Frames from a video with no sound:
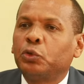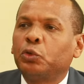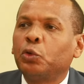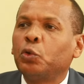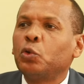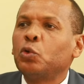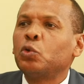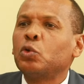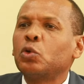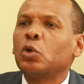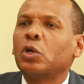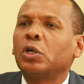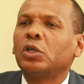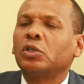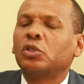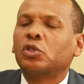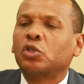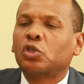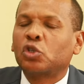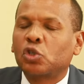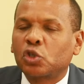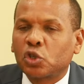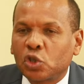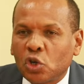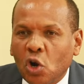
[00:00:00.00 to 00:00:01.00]
to
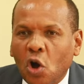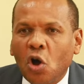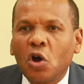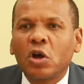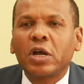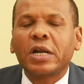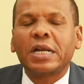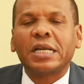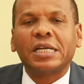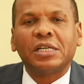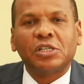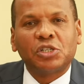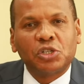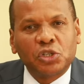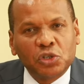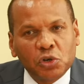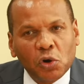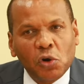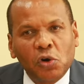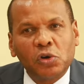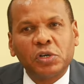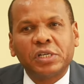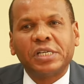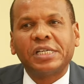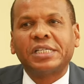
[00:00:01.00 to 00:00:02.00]
strongly
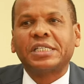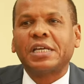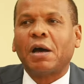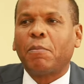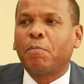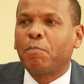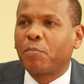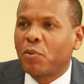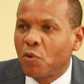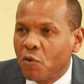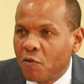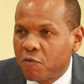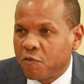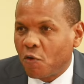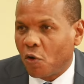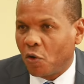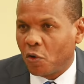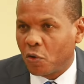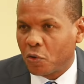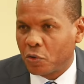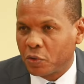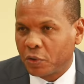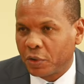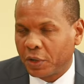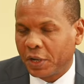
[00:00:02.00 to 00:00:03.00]
show
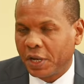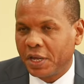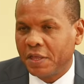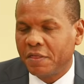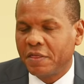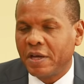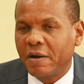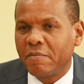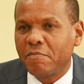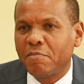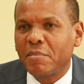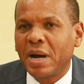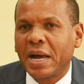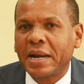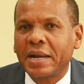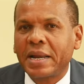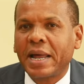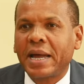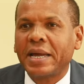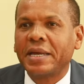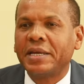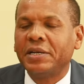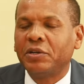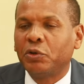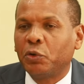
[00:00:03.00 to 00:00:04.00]
disapproval in the
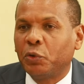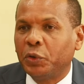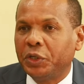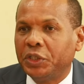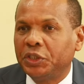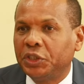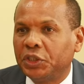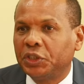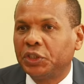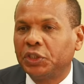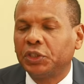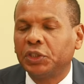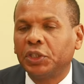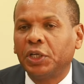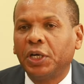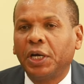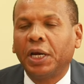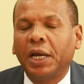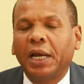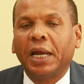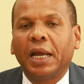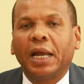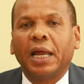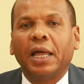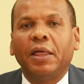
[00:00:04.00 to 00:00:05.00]
manner in which
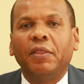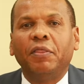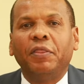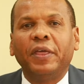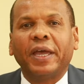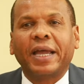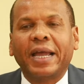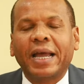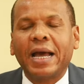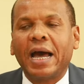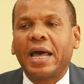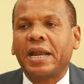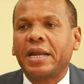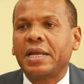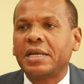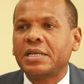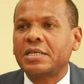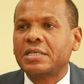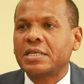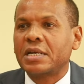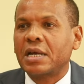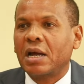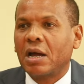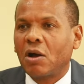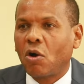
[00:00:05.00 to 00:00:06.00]
the
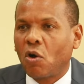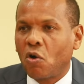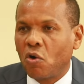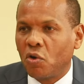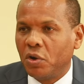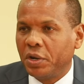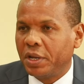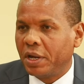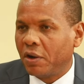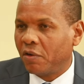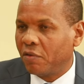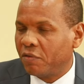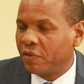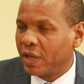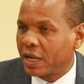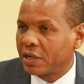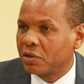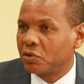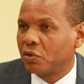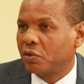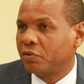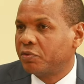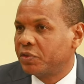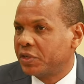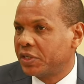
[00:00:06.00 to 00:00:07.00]
current holder of
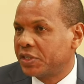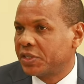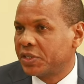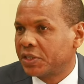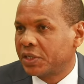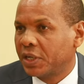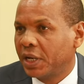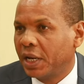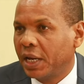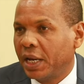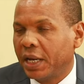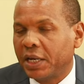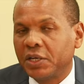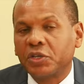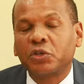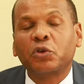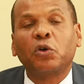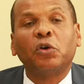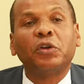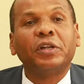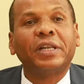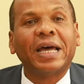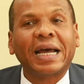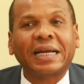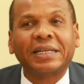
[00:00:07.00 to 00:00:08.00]
that office is
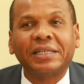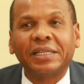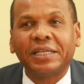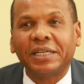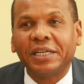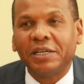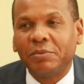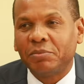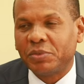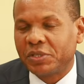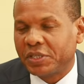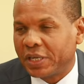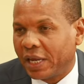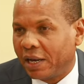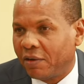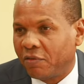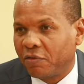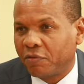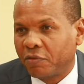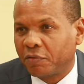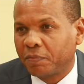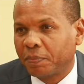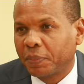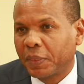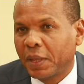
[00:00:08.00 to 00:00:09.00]
conducting
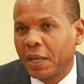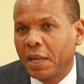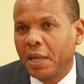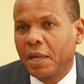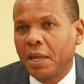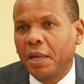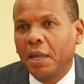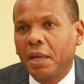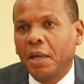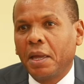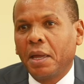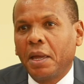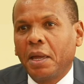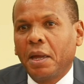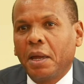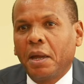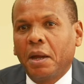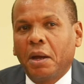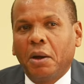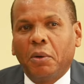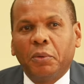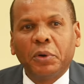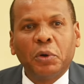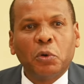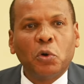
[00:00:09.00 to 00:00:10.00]
himself.
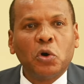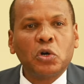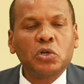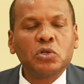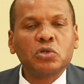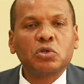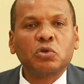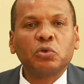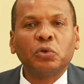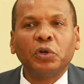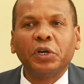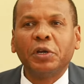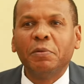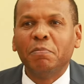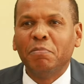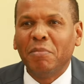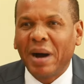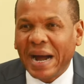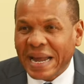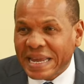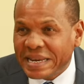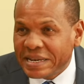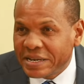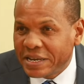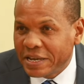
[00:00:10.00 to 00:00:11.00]
We want to
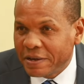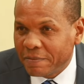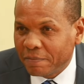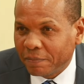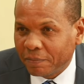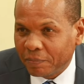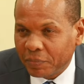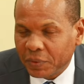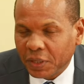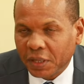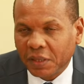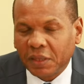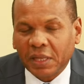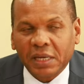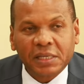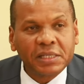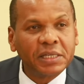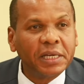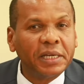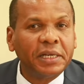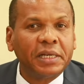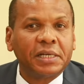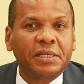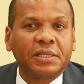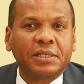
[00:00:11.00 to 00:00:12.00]
remind him in the
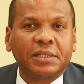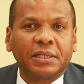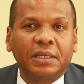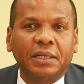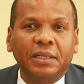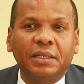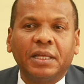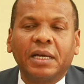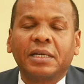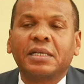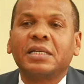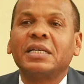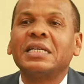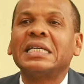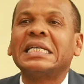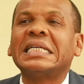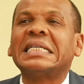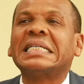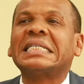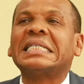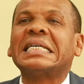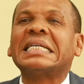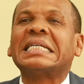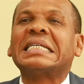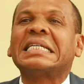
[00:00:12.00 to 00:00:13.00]
Senate that he
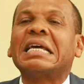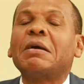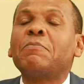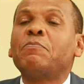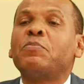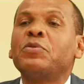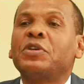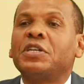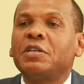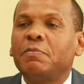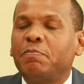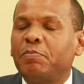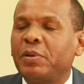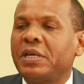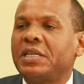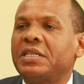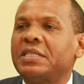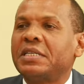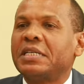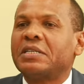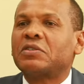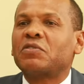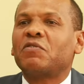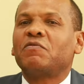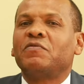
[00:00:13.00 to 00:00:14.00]
is the Deputy
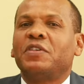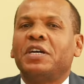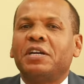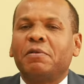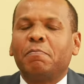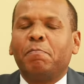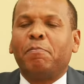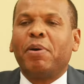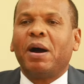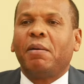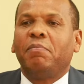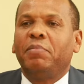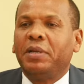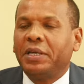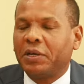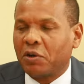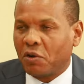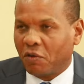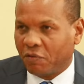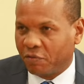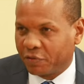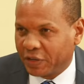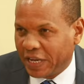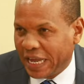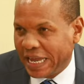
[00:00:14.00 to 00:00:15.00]
President of the
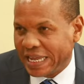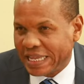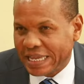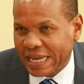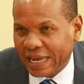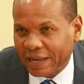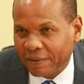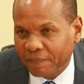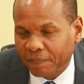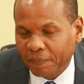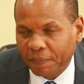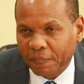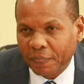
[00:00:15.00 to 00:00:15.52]
Republic of Kenya,